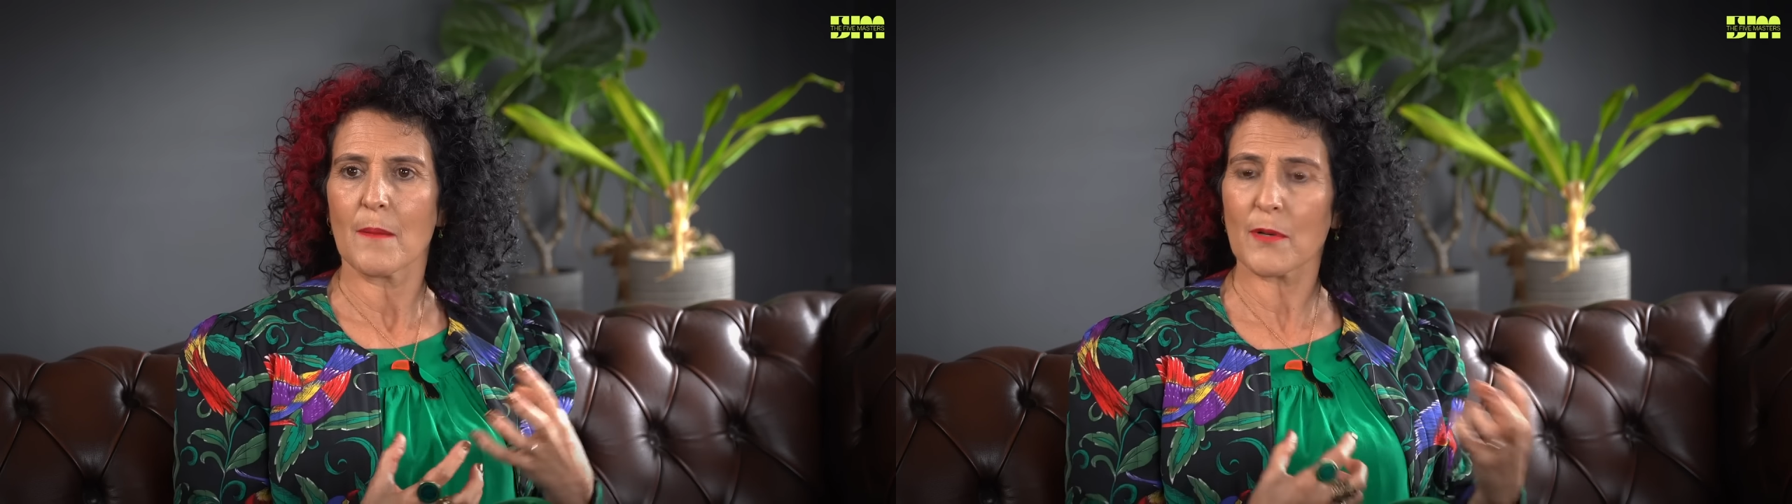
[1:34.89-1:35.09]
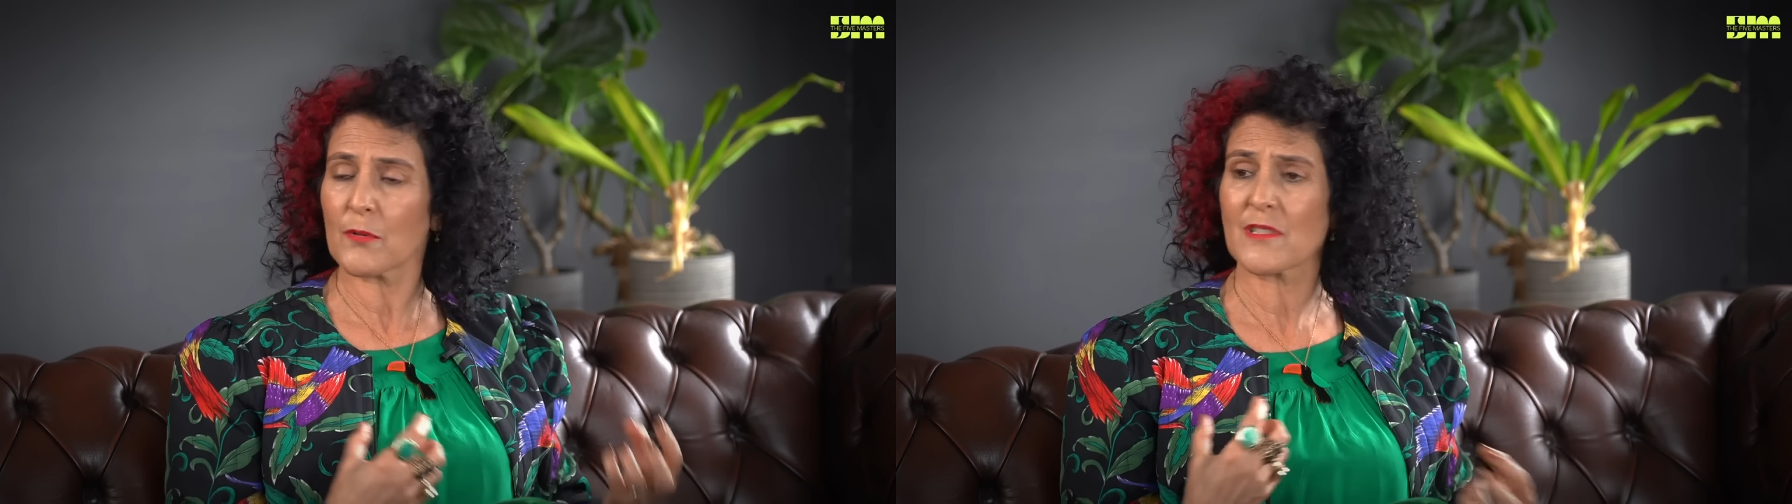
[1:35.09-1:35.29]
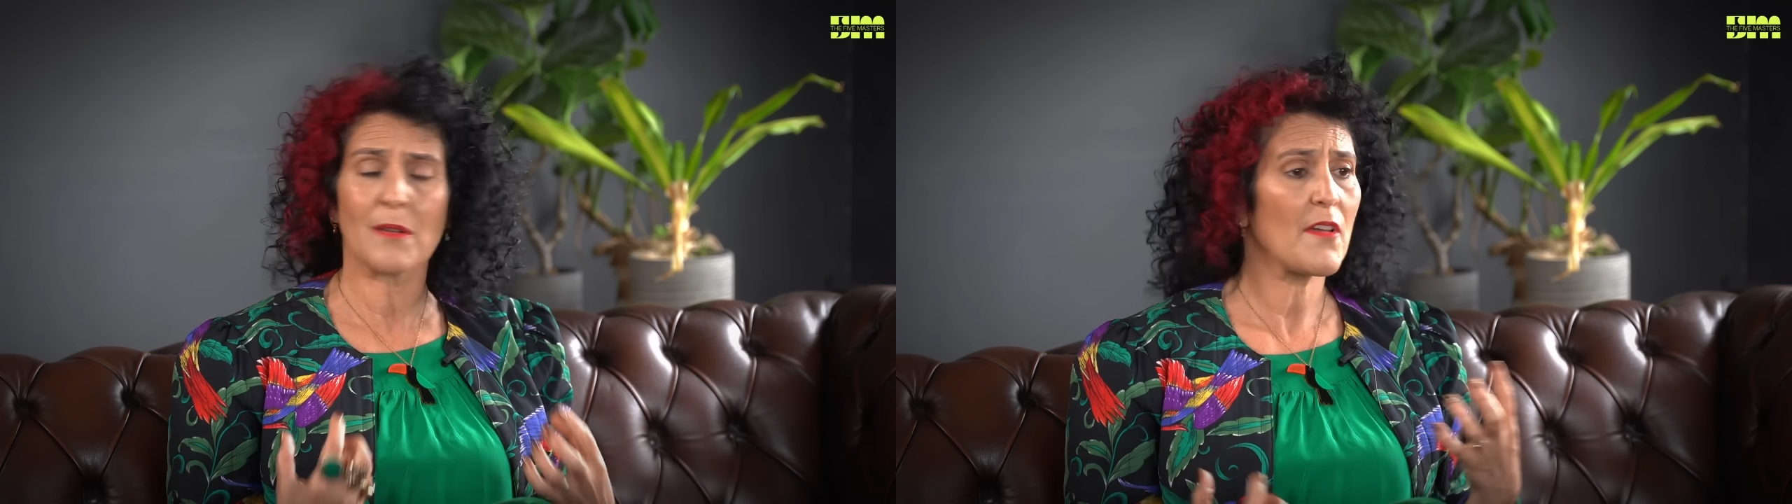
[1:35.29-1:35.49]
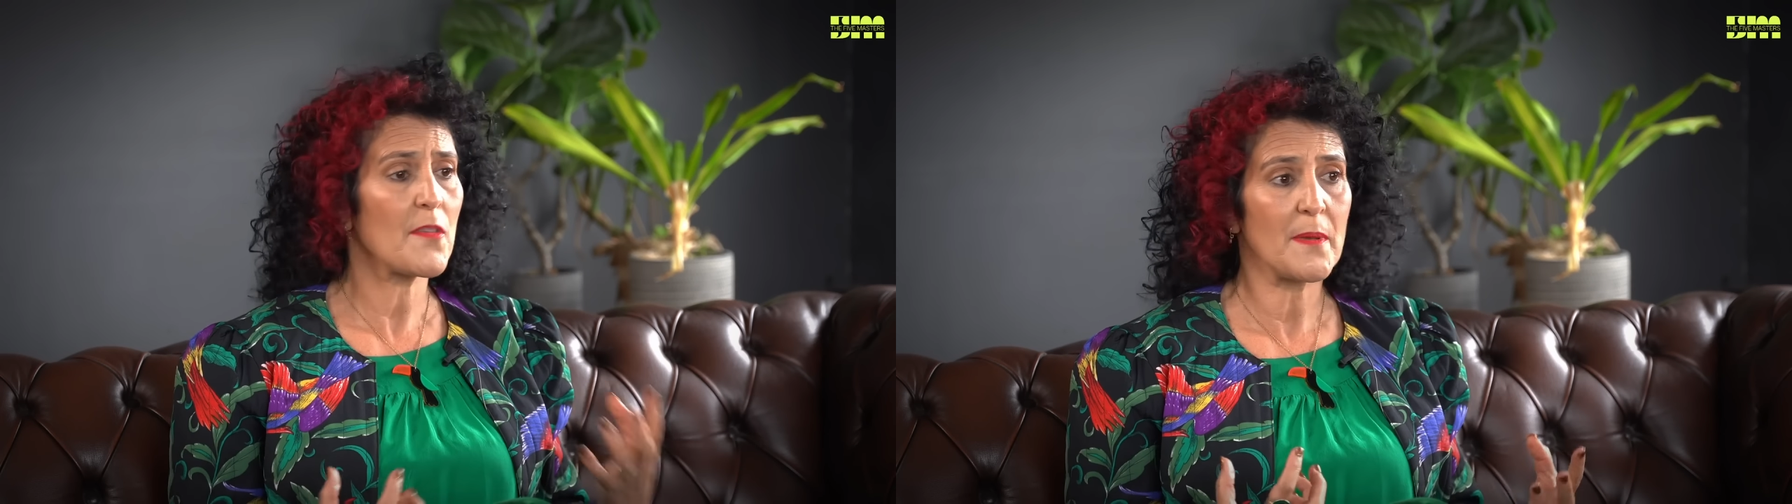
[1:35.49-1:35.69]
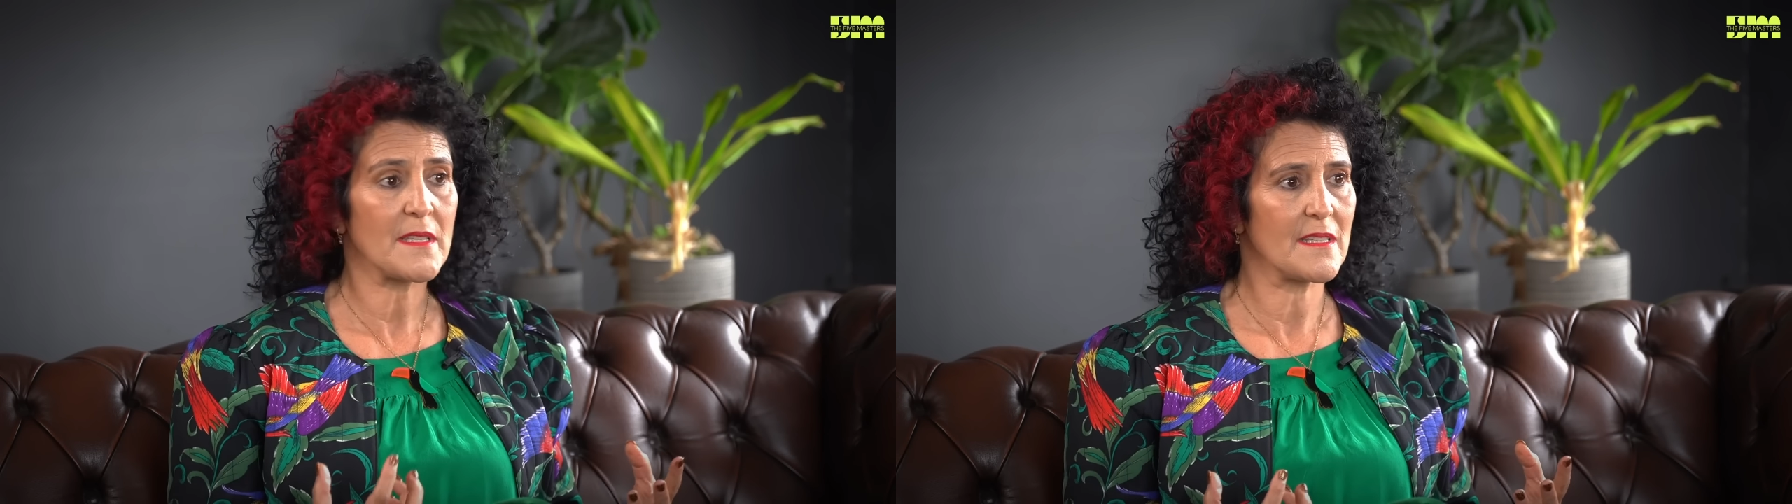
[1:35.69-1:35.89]
but also
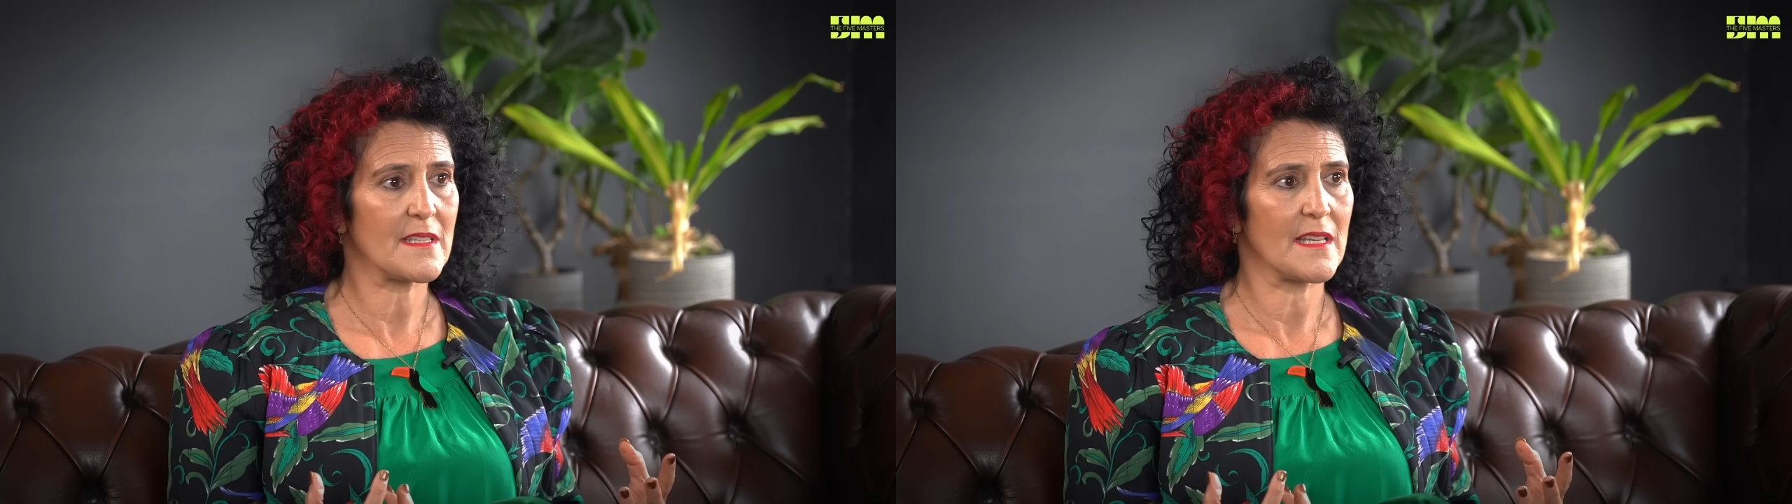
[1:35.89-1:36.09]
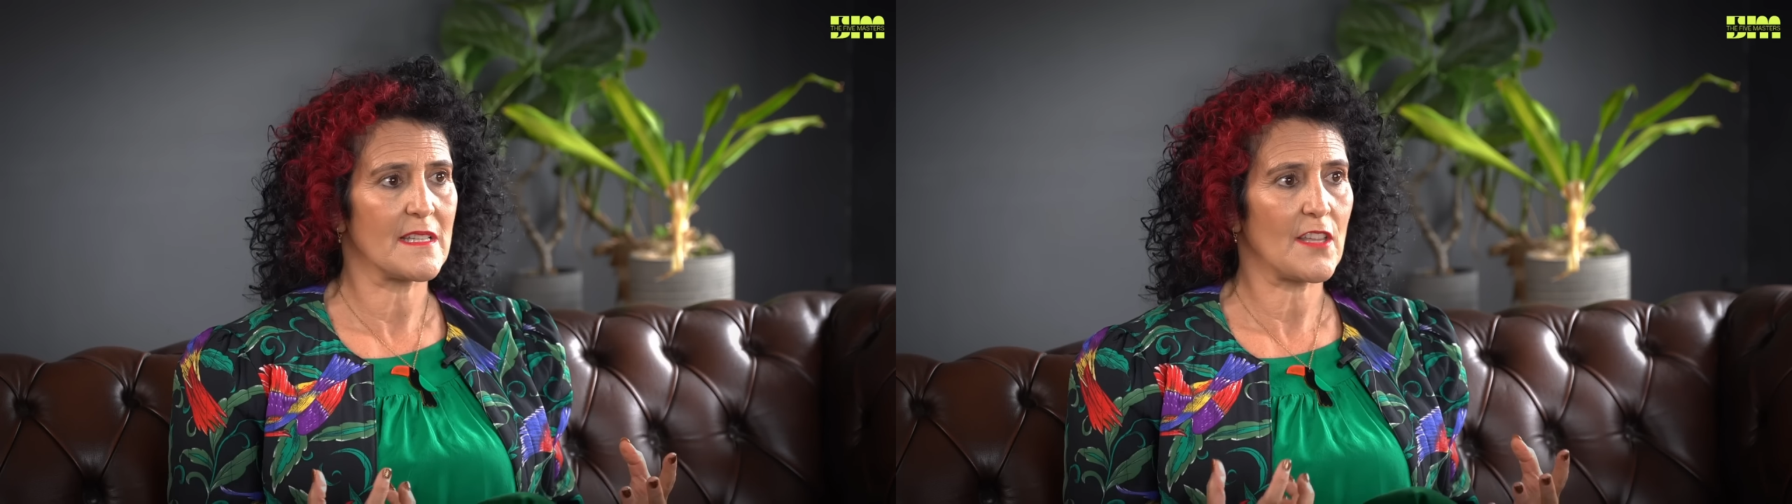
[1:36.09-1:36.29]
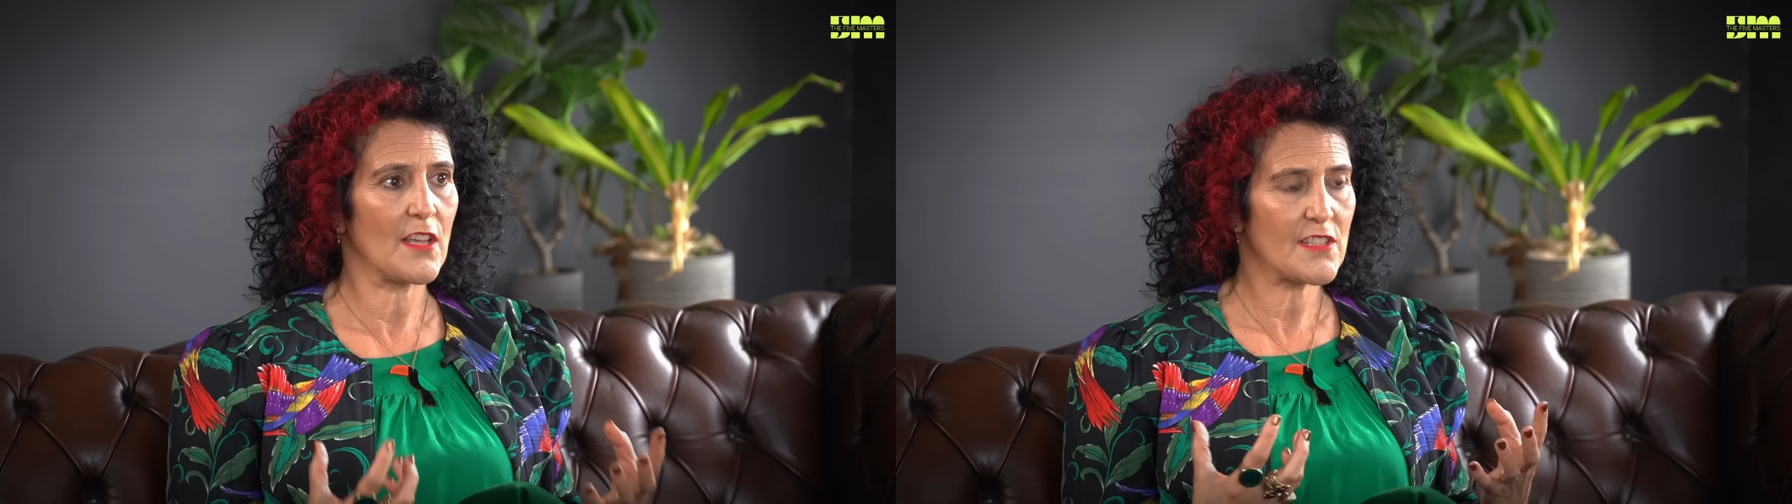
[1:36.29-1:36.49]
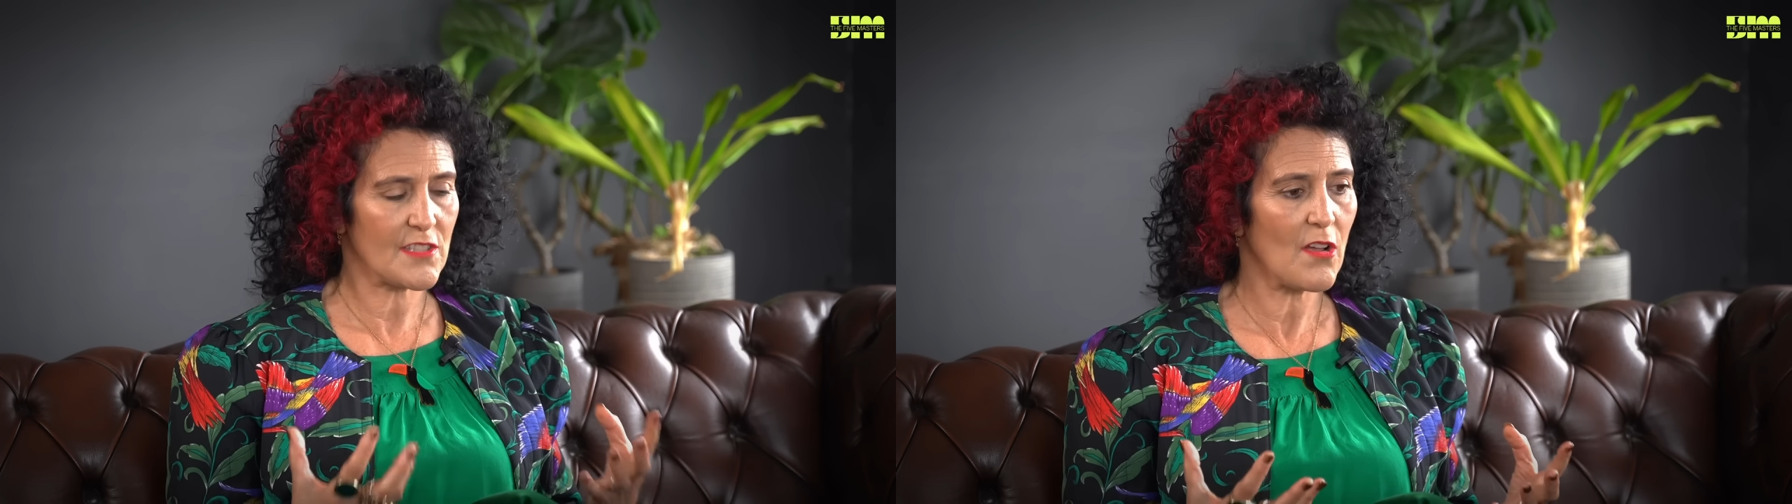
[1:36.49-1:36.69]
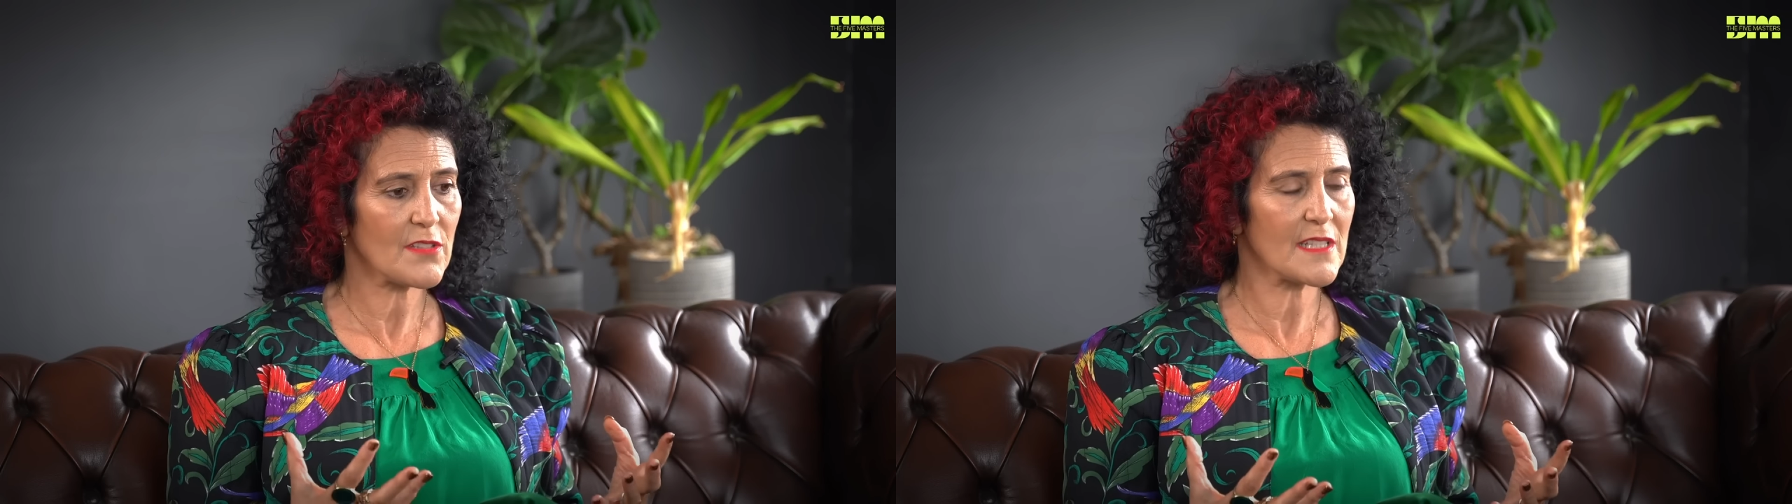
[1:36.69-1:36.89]
other businesses that are
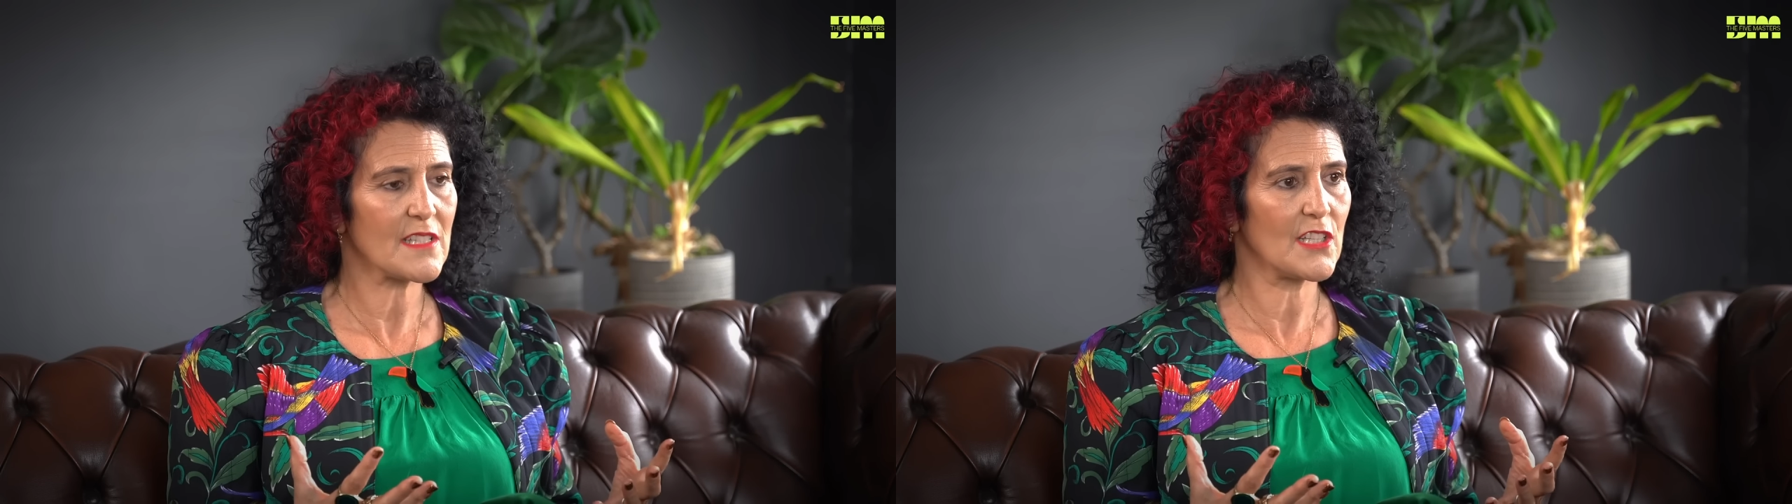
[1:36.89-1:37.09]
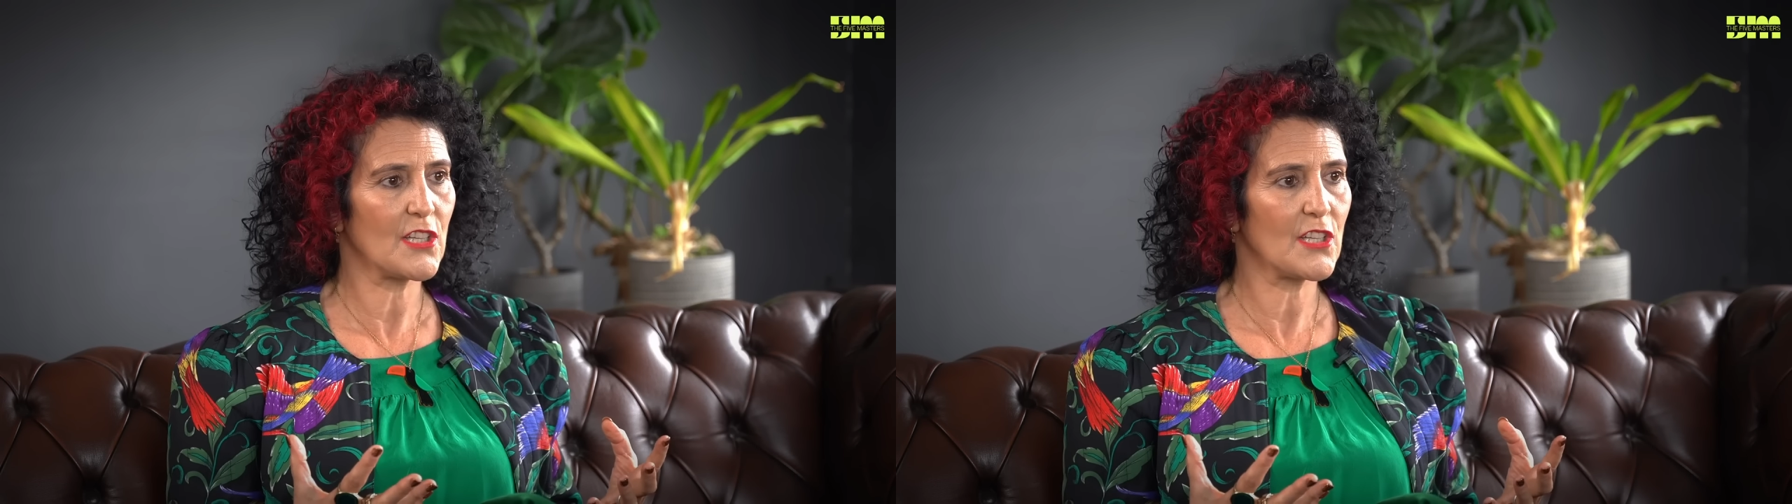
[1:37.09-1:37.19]
starting to